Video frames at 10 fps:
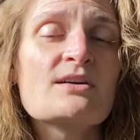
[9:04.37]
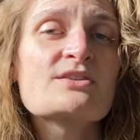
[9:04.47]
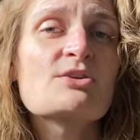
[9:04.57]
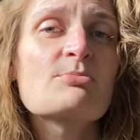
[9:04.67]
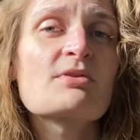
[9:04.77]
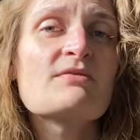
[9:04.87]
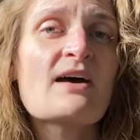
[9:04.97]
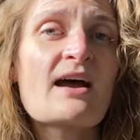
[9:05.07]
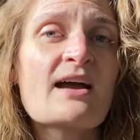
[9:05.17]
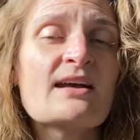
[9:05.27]
to
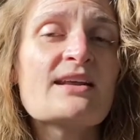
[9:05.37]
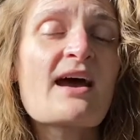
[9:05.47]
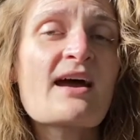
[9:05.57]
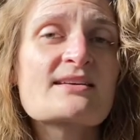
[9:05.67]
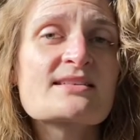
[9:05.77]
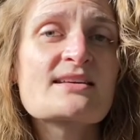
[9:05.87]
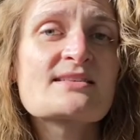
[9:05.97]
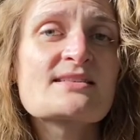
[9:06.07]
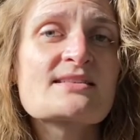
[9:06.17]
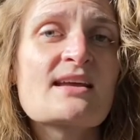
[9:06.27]
provide
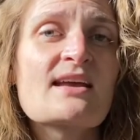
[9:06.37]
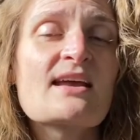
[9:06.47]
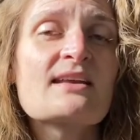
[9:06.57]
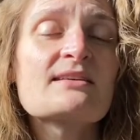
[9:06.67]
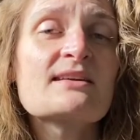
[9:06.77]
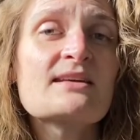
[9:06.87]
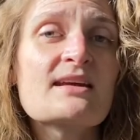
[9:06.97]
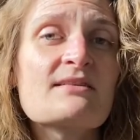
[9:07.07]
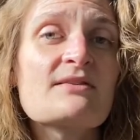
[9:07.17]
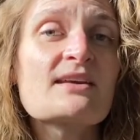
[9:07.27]
access and
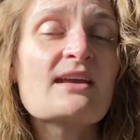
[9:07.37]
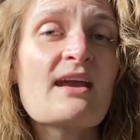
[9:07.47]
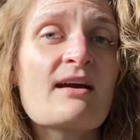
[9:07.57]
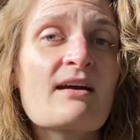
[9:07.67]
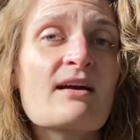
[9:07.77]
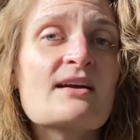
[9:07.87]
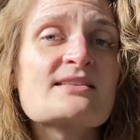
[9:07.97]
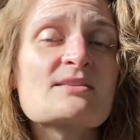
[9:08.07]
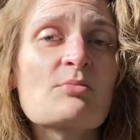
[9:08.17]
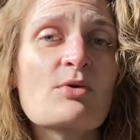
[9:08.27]
give care and
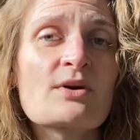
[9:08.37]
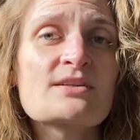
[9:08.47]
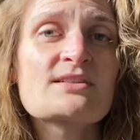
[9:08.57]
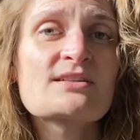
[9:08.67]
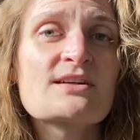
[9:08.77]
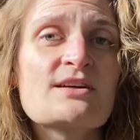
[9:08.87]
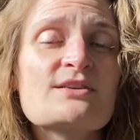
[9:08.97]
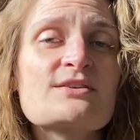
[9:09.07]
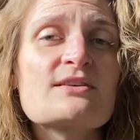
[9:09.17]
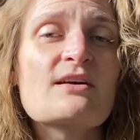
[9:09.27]
support
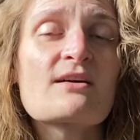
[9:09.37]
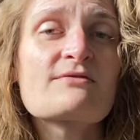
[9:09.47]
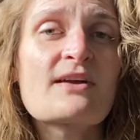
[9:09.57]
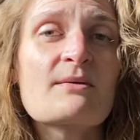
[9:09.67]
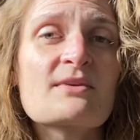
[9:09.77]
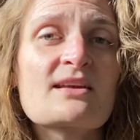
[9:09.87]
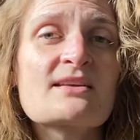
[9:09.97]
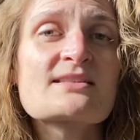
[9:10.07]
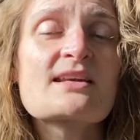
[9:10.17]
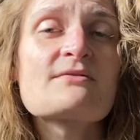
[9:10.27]
to our
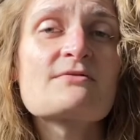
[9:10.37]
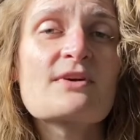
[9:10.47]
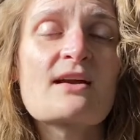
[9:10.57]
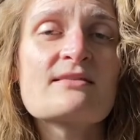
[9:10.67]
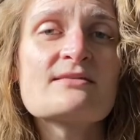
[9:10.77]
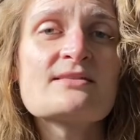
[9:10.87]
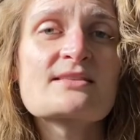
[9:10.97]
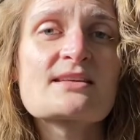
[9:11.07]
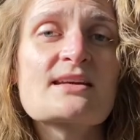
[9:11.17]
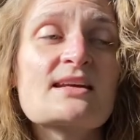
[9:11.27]
families and friends
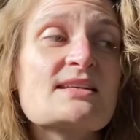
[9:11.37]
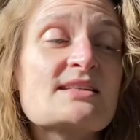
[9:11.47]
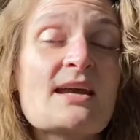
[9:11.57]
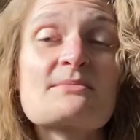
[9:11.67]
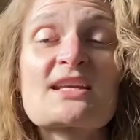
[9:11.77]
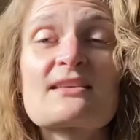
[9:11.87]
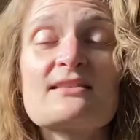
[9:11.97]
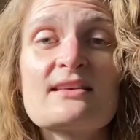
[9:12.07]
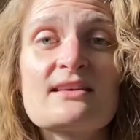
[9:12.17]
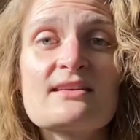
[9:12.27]
in times like
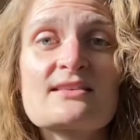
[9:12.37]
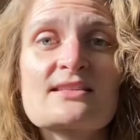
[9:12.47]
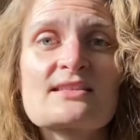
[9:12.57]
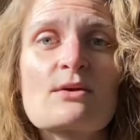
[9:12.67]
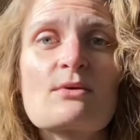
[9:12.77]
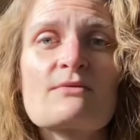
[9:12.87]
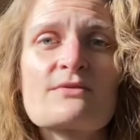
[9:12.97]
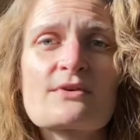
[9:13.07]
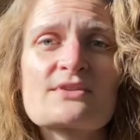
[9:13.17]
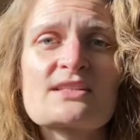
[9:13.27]
these when
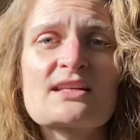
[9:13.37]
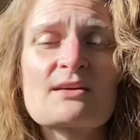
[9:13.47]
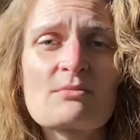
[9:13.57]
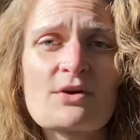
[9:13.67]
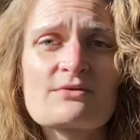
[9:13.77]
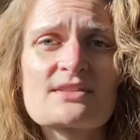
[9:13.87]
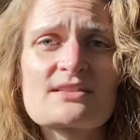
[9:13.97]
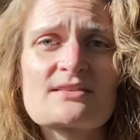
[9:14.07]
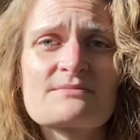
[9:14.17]
folks need it most.